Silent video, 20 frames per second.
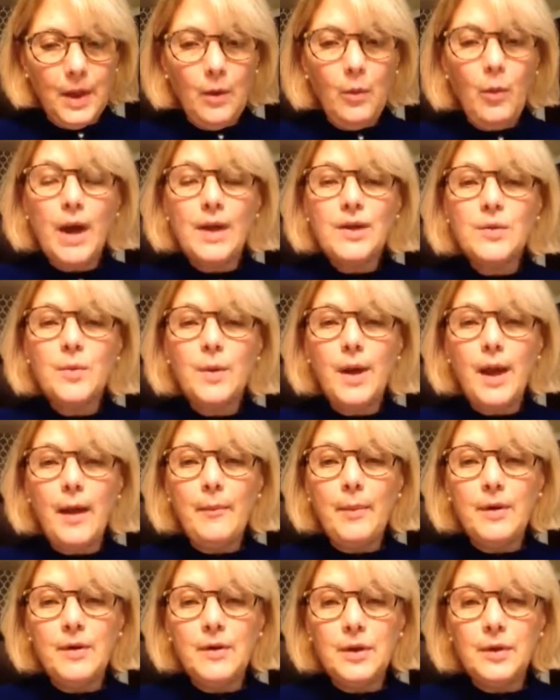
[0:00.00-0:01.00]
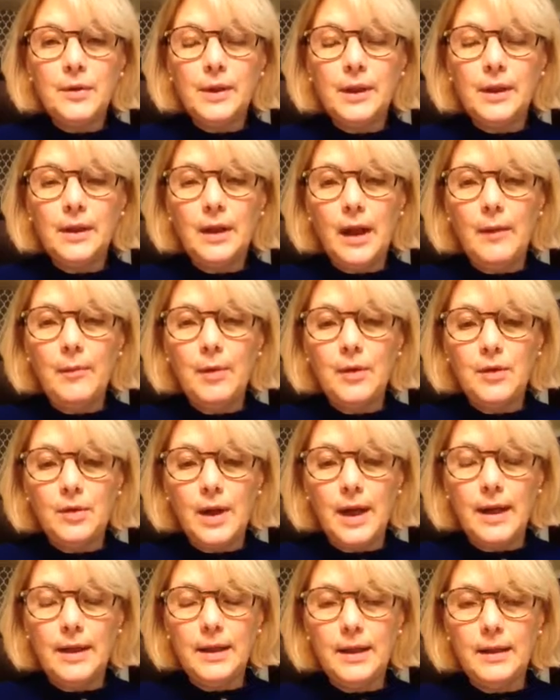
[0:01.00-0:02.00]
watch what I've been doing. I've been
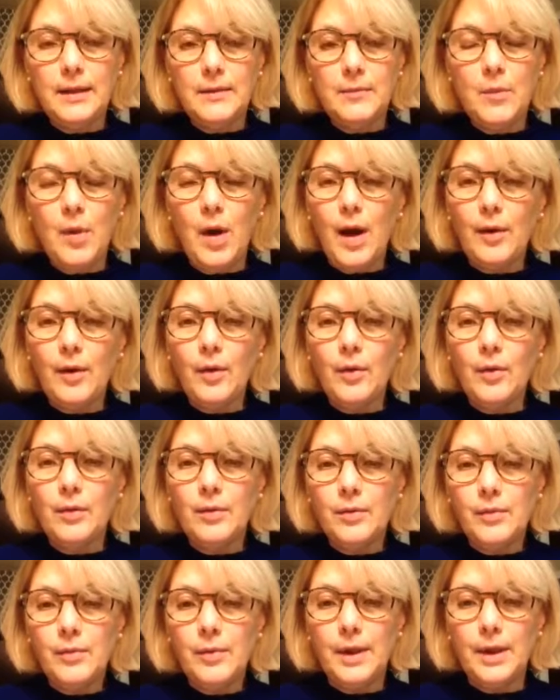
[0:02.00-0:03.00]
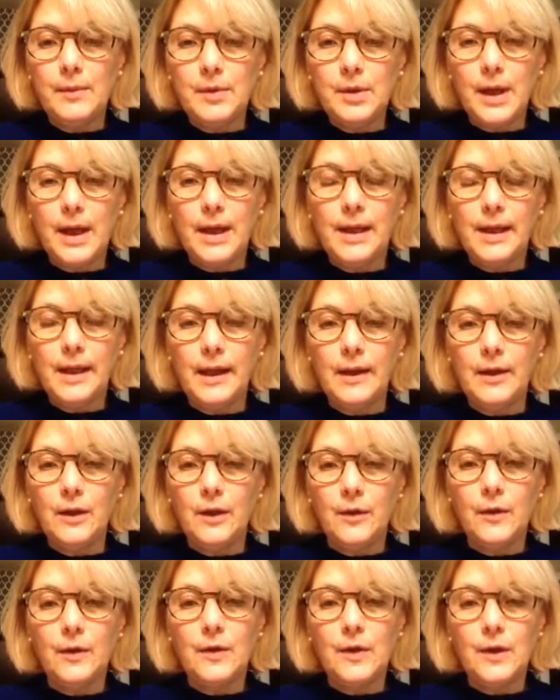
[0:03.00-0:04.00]
trying to model what I'm trying to get
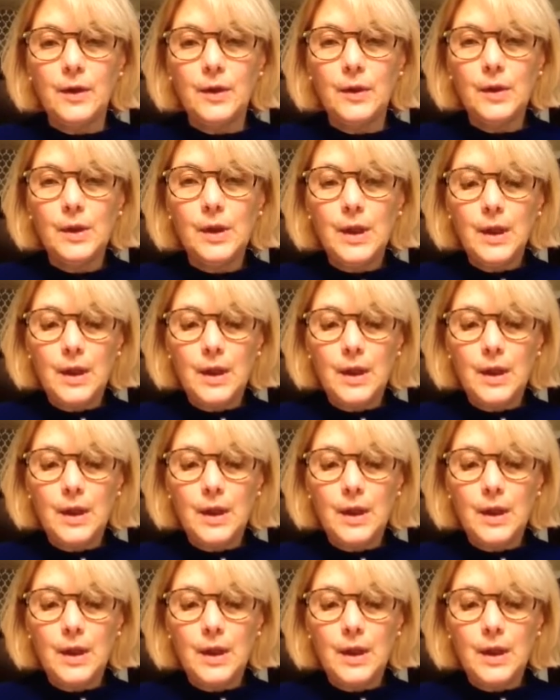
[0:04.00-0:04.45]
you to do.